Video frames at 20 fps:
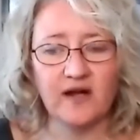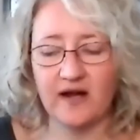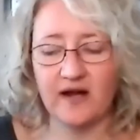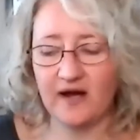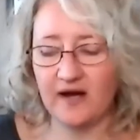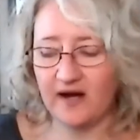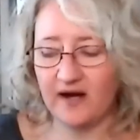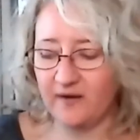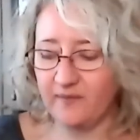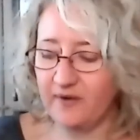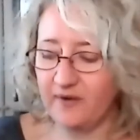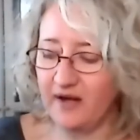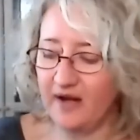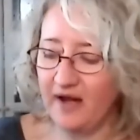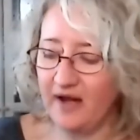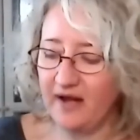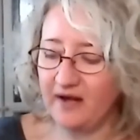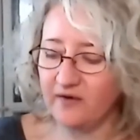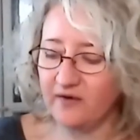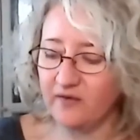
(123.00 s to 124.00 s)

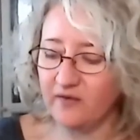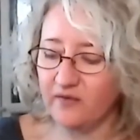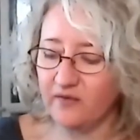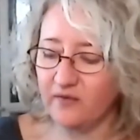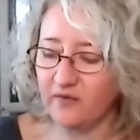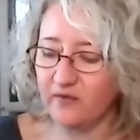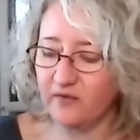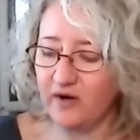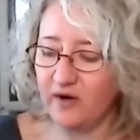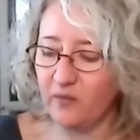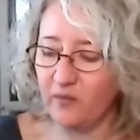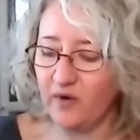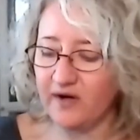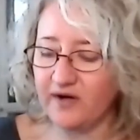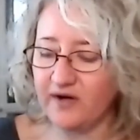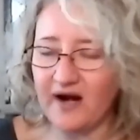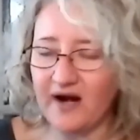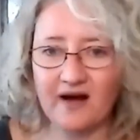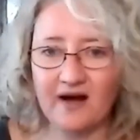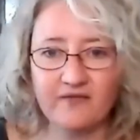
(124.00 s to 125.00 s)
And
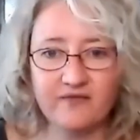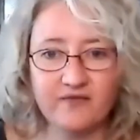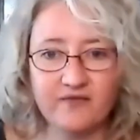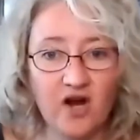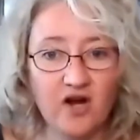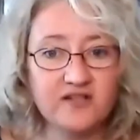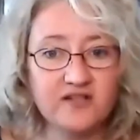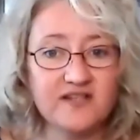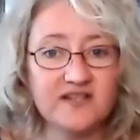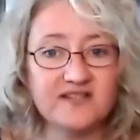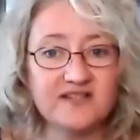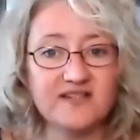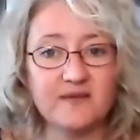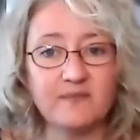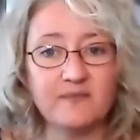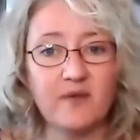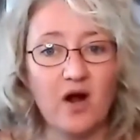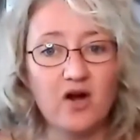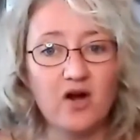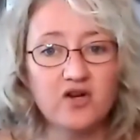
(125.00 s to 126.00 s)
what I've noticed
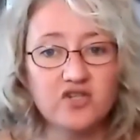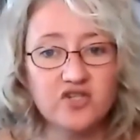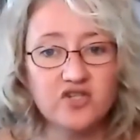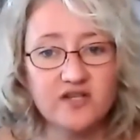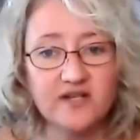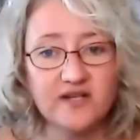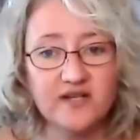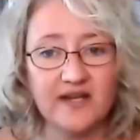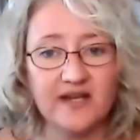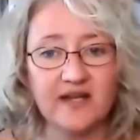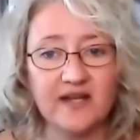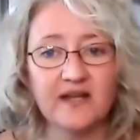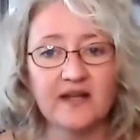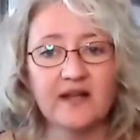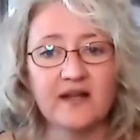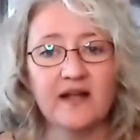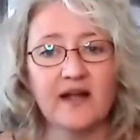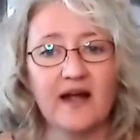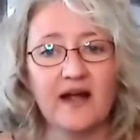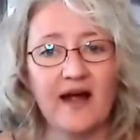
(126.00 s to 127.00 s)
emotionally,
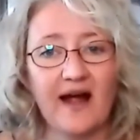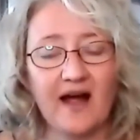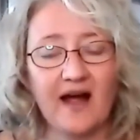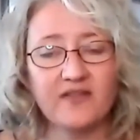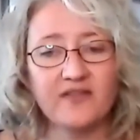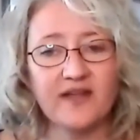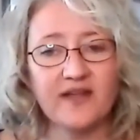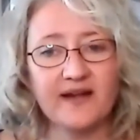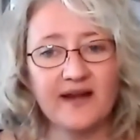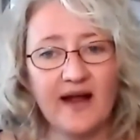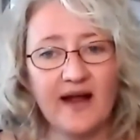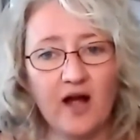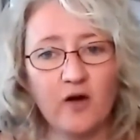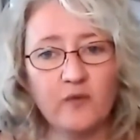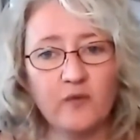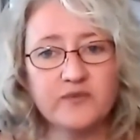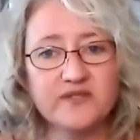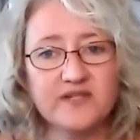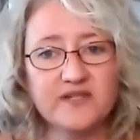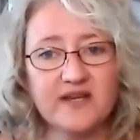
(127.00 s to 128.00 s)
how that
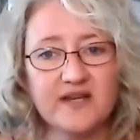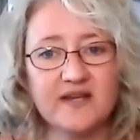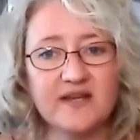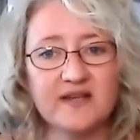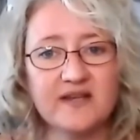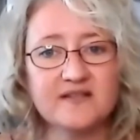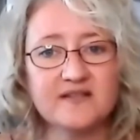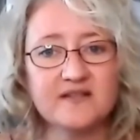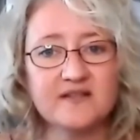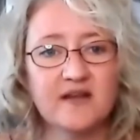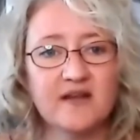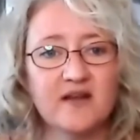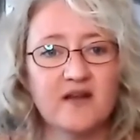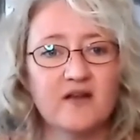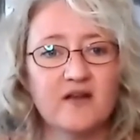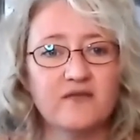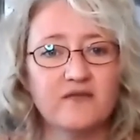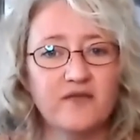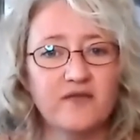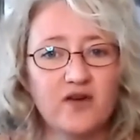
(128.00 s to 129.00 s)
helps is,
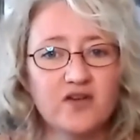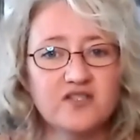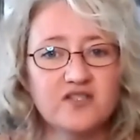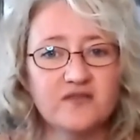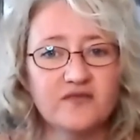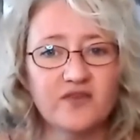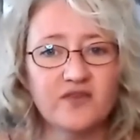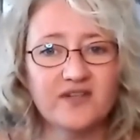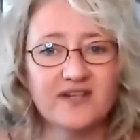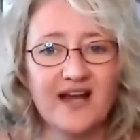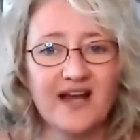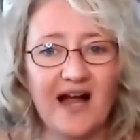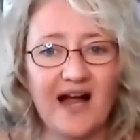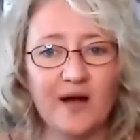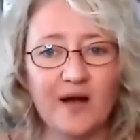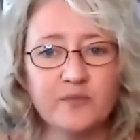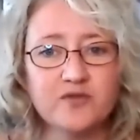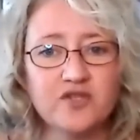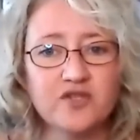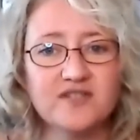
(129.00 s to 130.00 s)
first of all, it
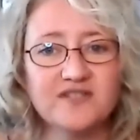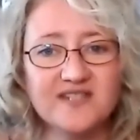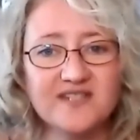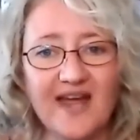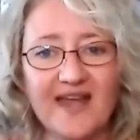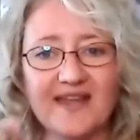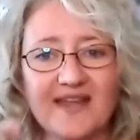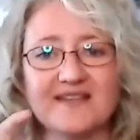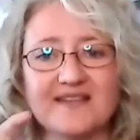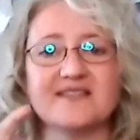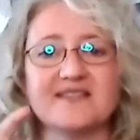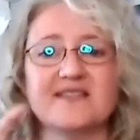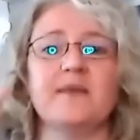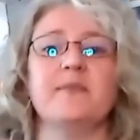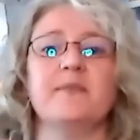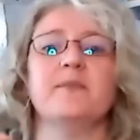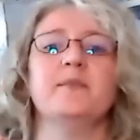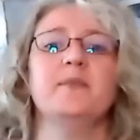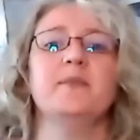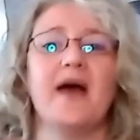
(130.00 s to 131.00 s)
helps you take a step
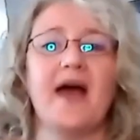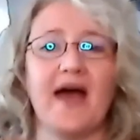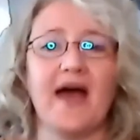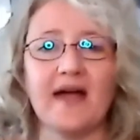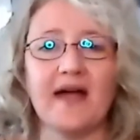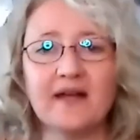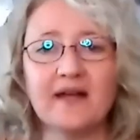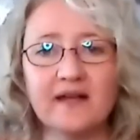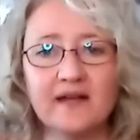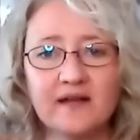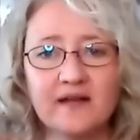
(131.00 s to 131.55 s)
back